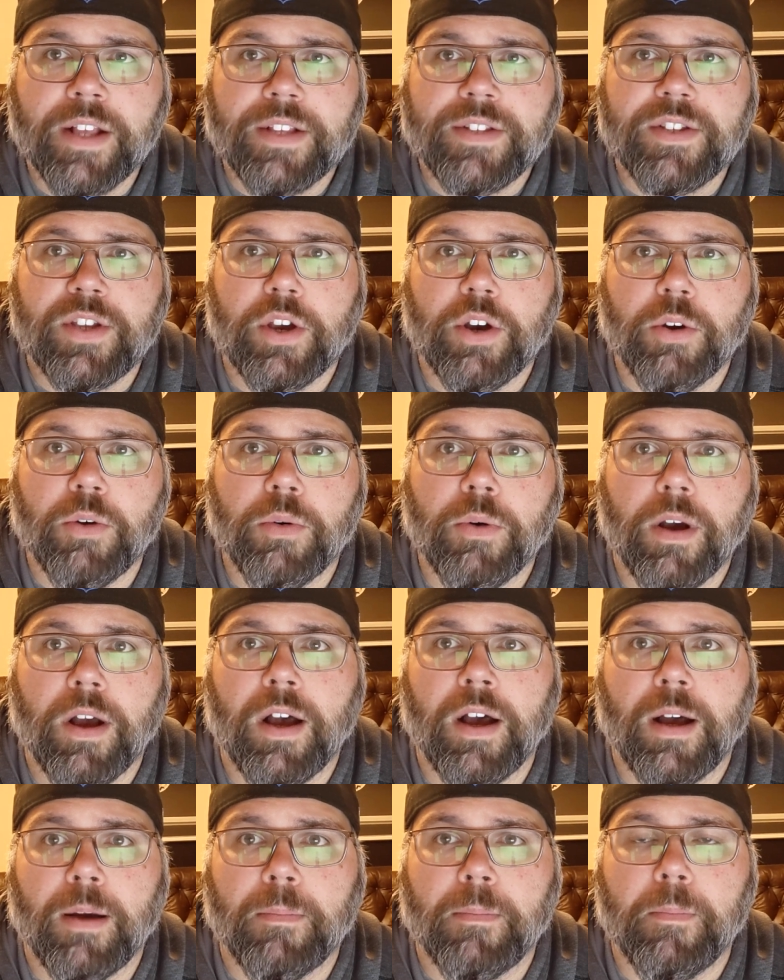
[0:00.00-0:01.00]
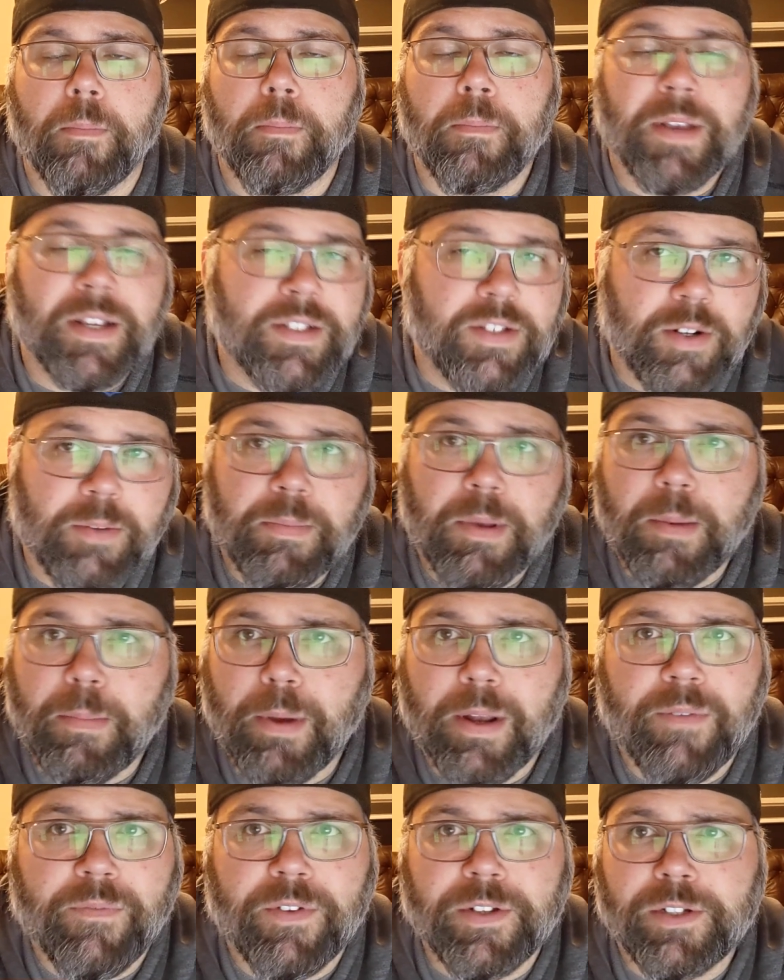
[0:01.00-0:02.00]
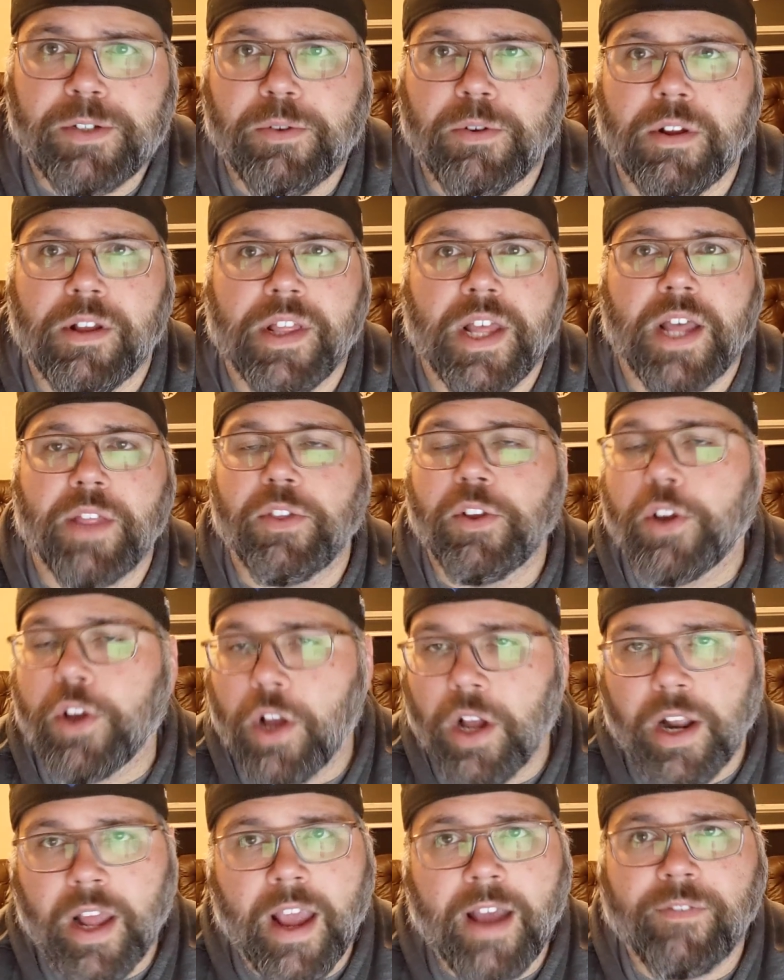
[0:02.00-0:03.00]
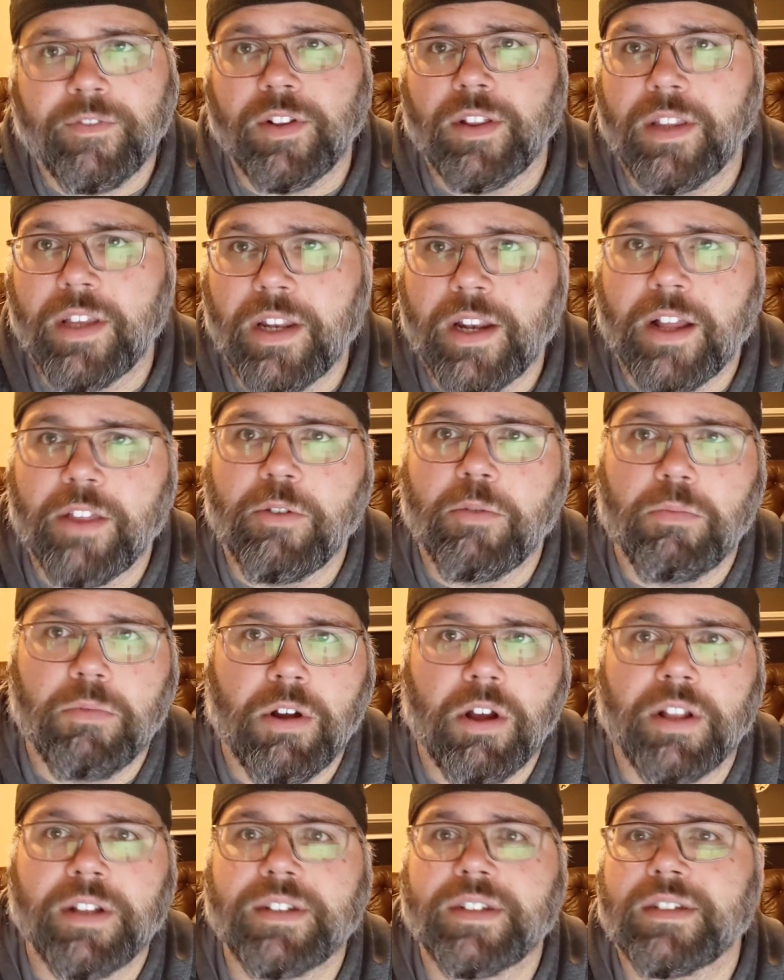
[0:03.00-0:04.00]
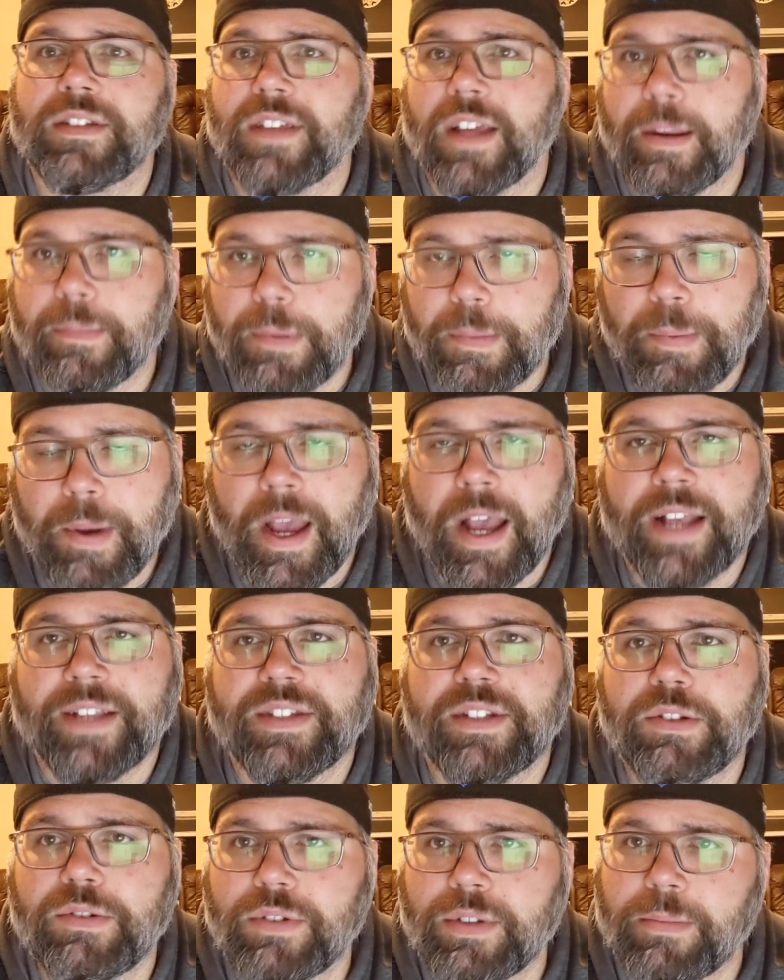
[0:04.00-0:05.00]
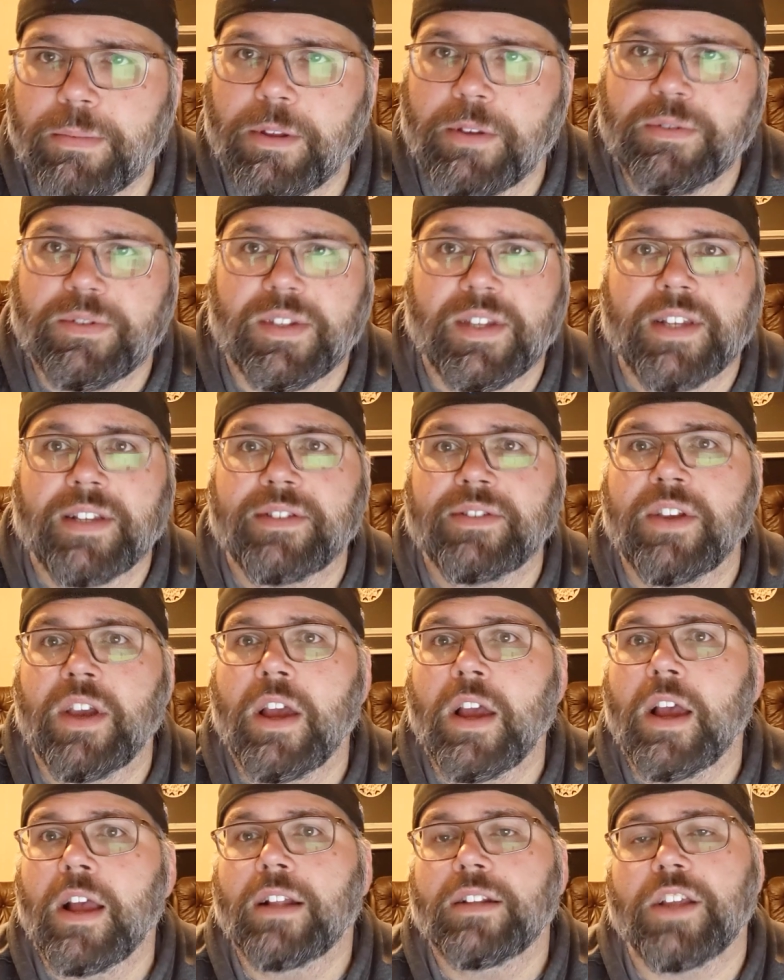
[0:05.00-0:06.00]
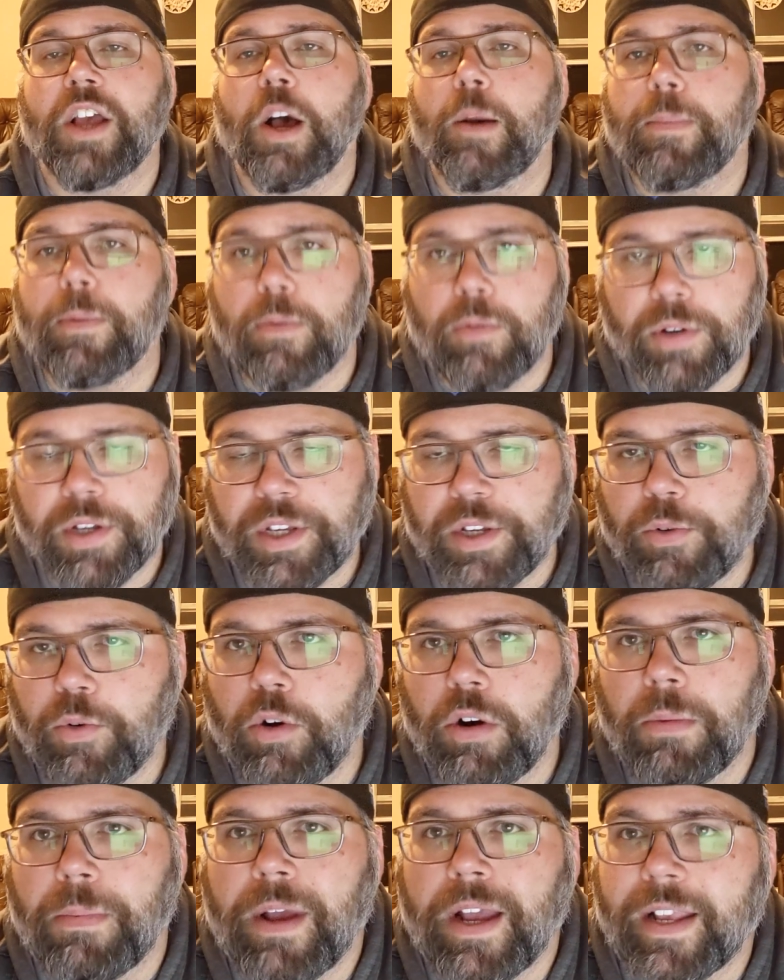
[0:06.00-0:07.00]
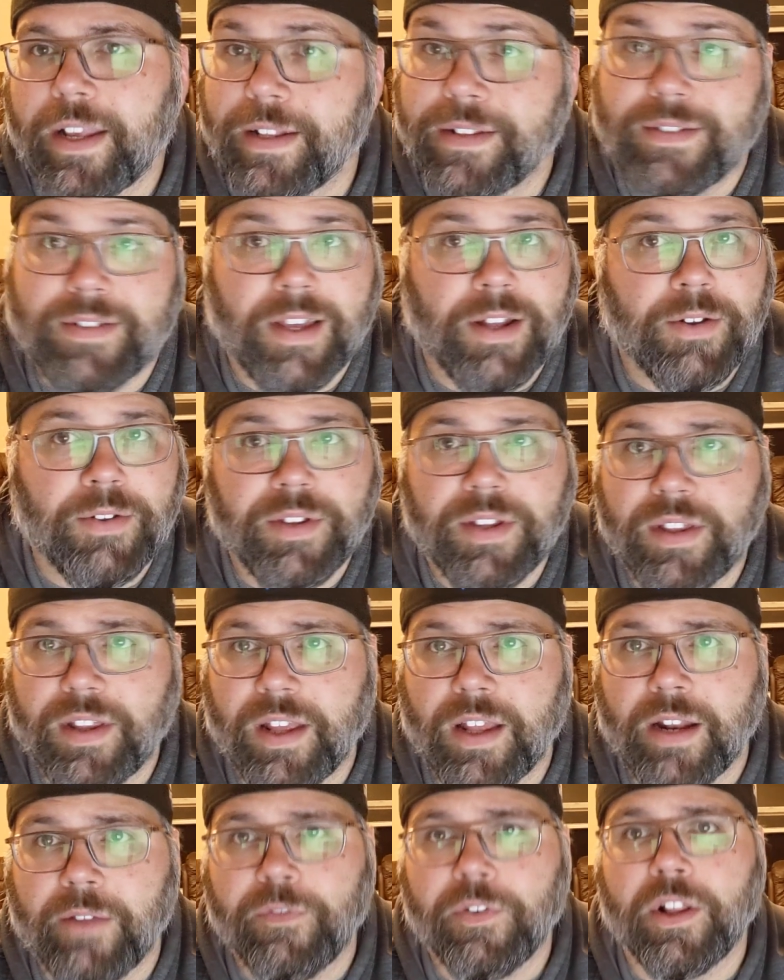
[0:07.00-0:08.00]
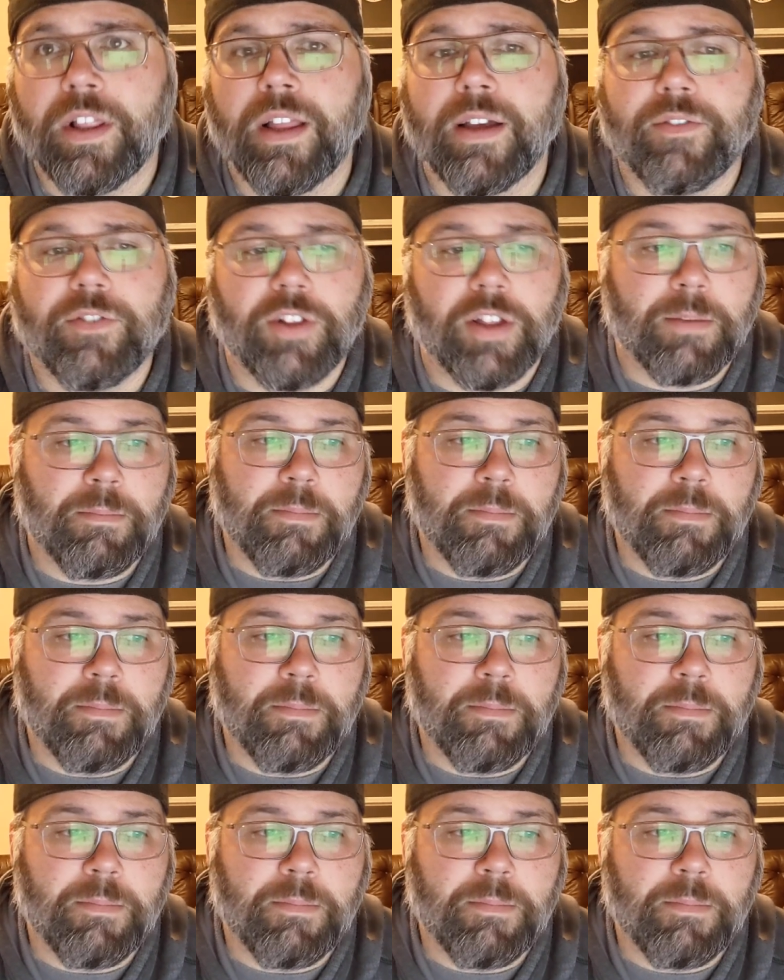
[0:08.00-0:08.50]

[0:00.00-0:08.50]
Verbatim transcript: So um, Mixon will be a beneficiary of that. They're going to have to lean on the run to set up the pass and do some of those things to help a rookie quarterback get settled at the N F L level.